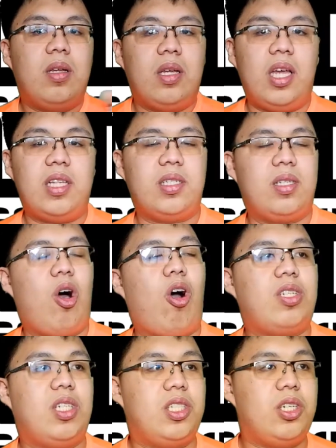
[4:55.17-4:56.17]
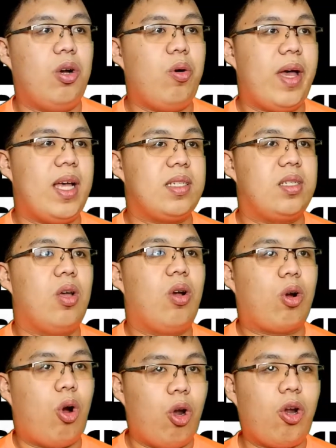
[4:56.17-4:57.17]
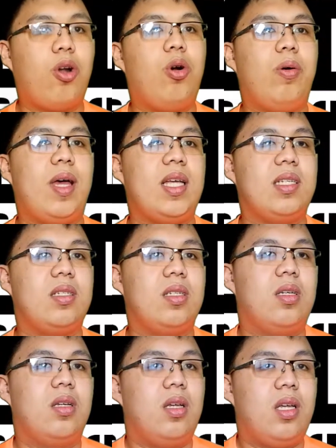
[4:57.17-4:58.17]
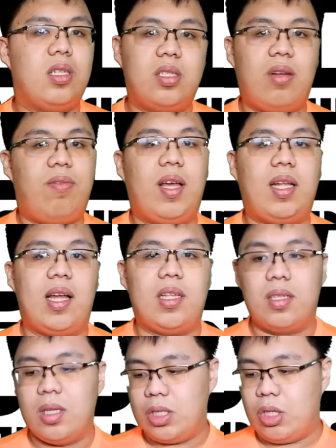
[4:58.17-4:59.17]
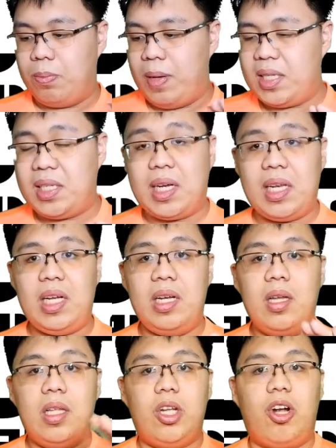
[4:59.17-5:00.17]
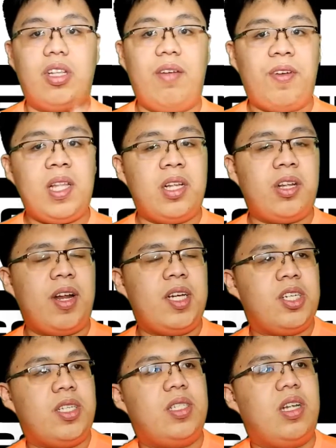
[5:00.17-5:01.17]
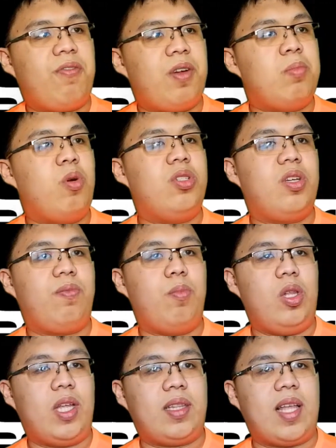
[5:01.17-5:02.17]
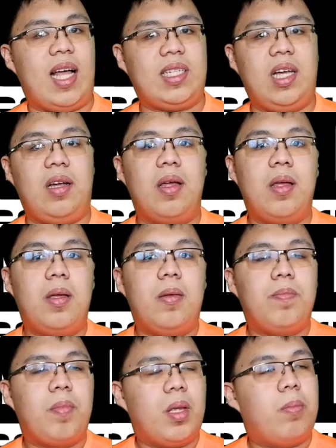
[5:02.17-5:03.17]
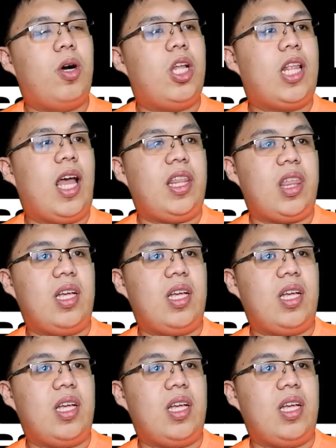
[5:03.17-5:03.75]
it's Oxygen OS, Color OS, and stuff like that. So basically, there are different iterations, different modes of multitasking, but I think